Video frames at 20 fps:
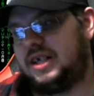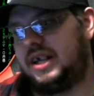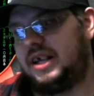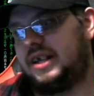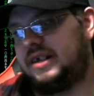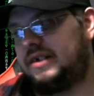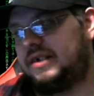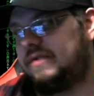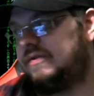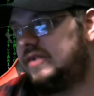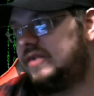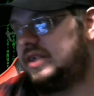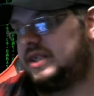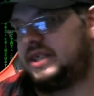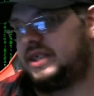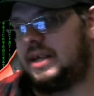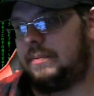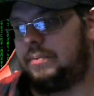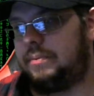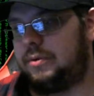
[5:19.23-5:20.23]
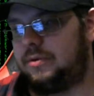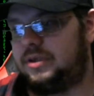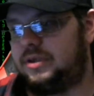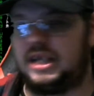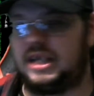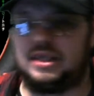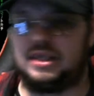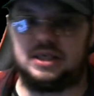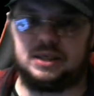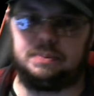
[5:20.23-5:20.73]
Like for example,
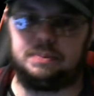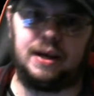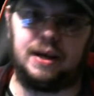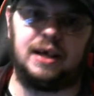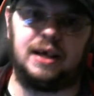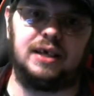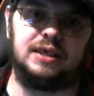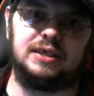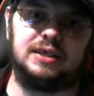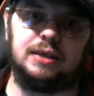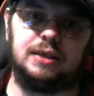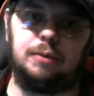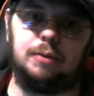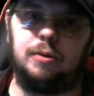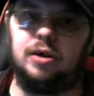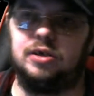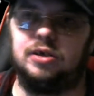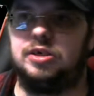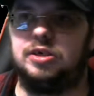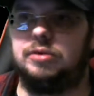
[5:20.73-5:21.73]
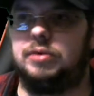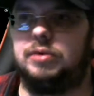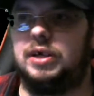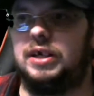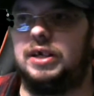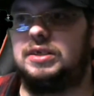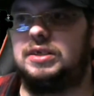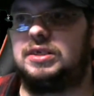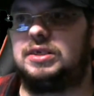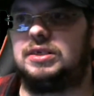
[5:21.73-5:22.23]
Dead Space, I want to do
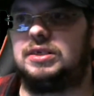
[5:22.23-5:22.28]
it,